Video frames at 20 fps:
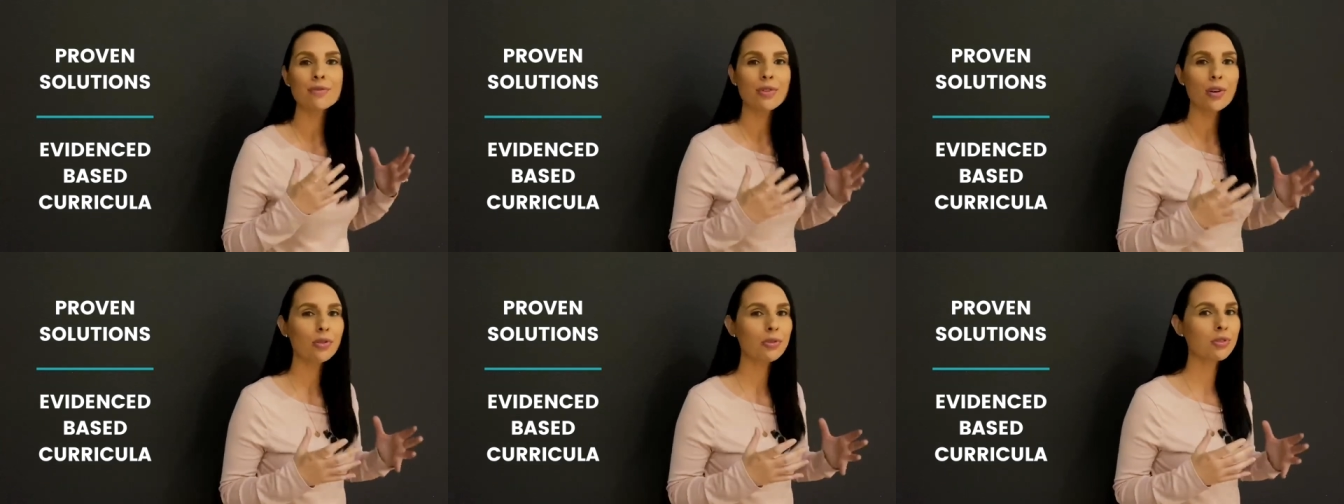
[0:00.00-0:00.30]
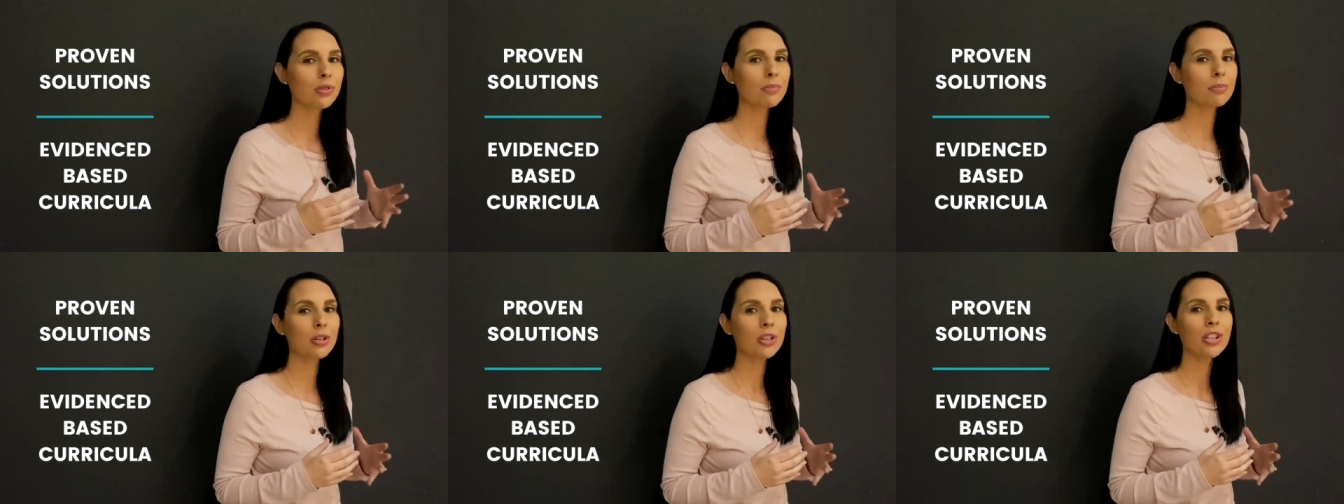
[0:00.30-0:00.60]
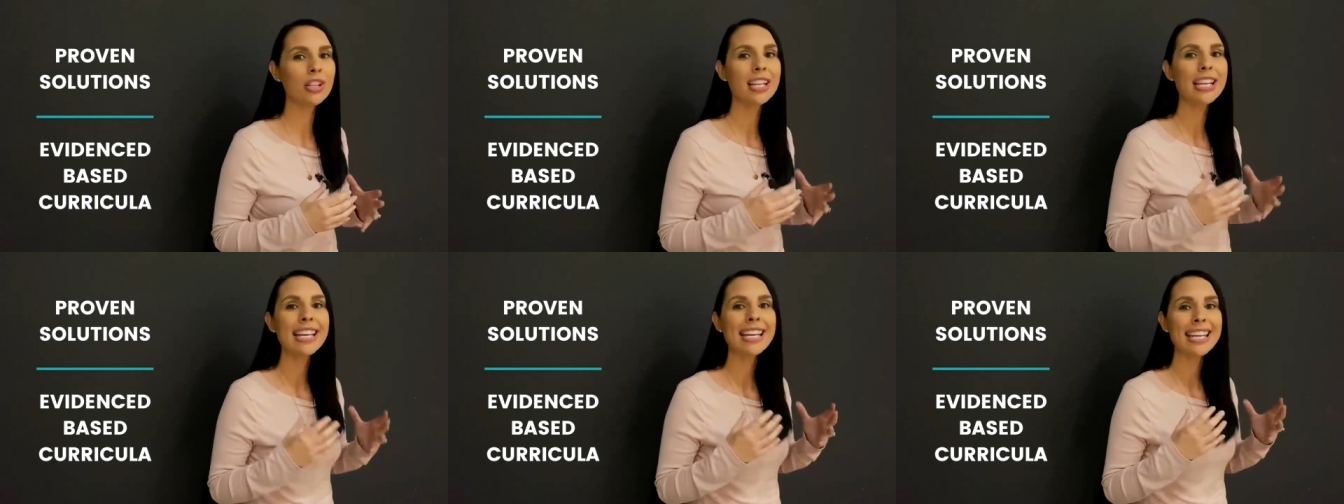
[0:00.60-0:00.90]

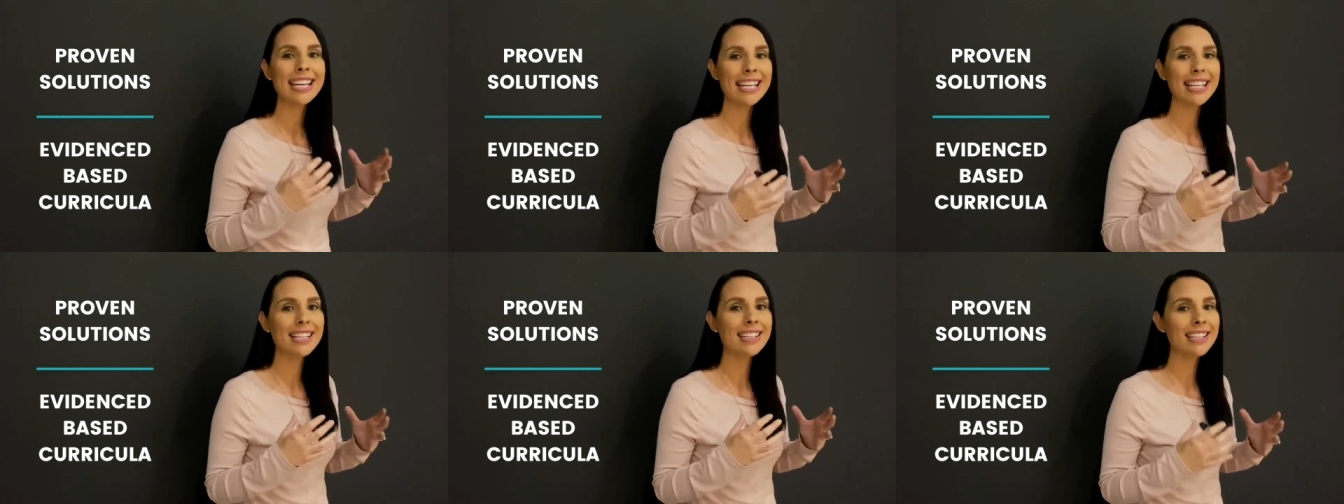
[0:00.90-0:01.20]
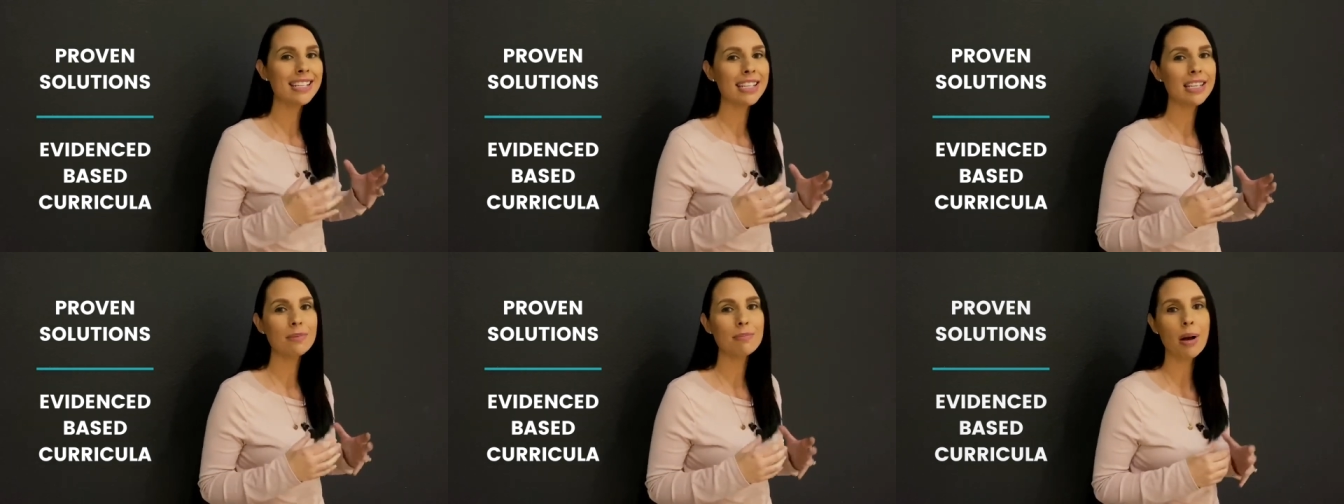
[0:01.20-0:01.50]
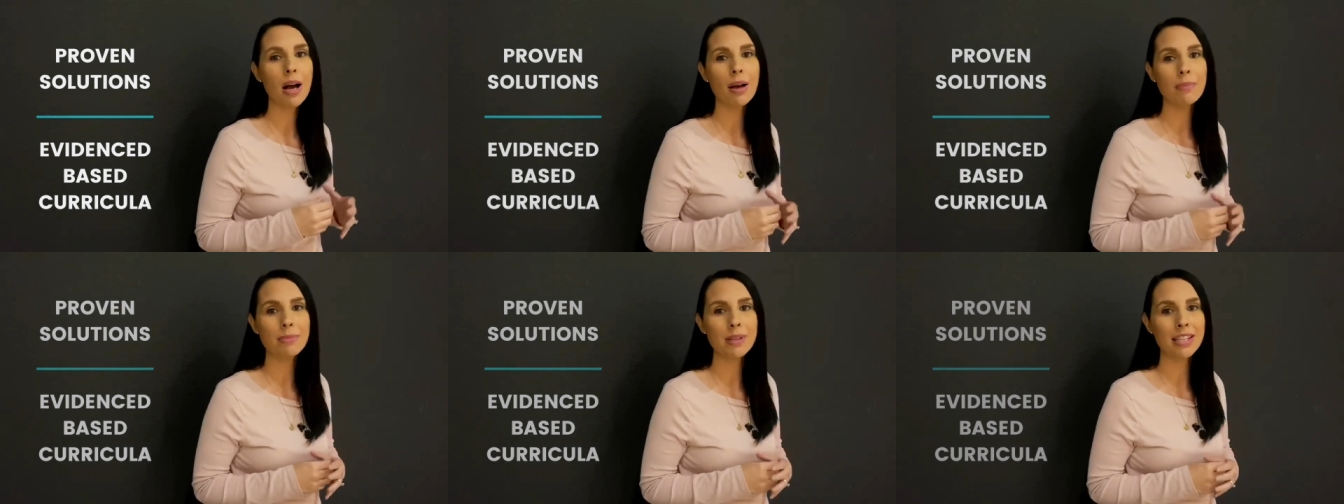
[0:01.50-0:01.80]
vulnerable, in need
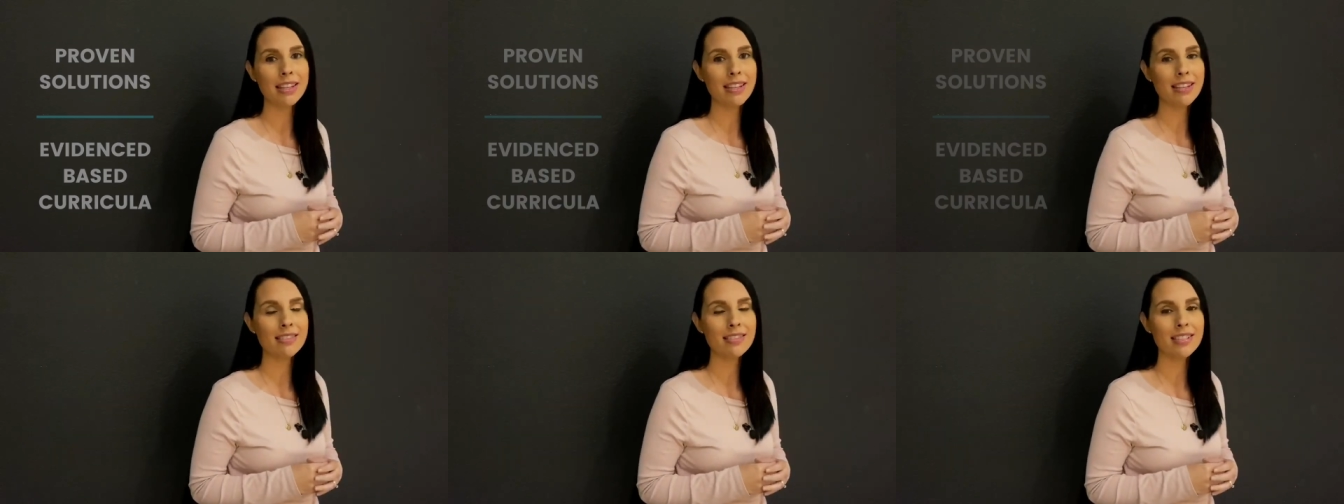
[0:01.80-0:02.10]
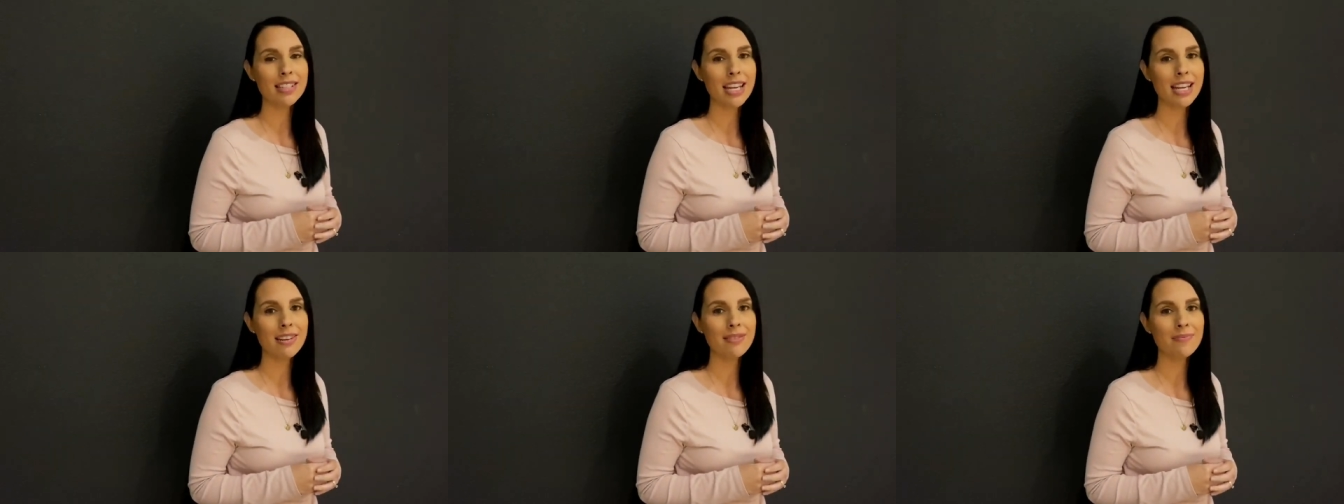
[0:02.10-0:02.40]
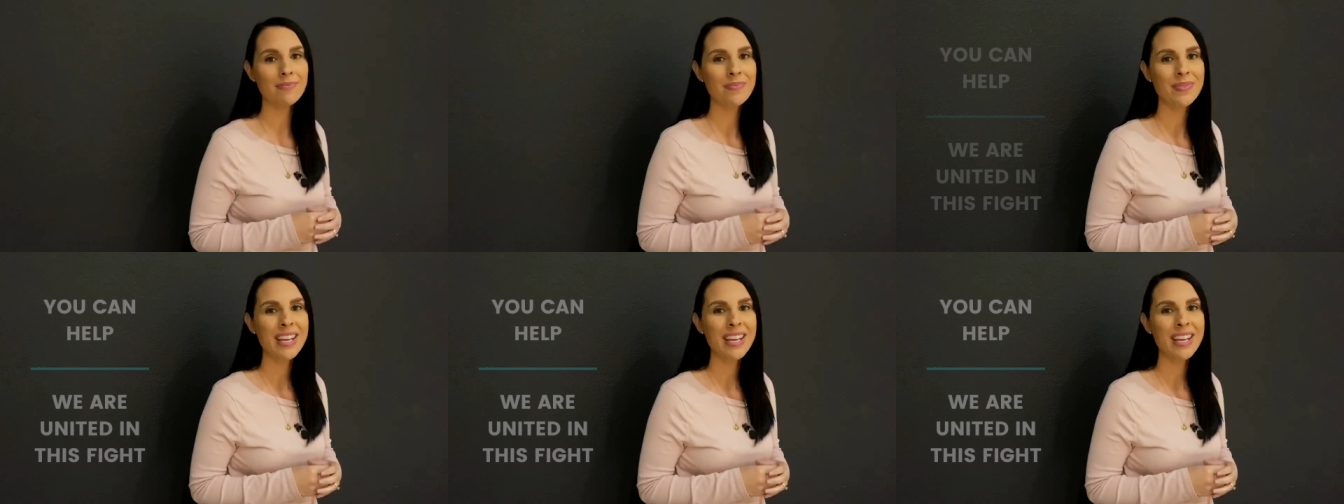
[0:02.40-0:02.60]
population.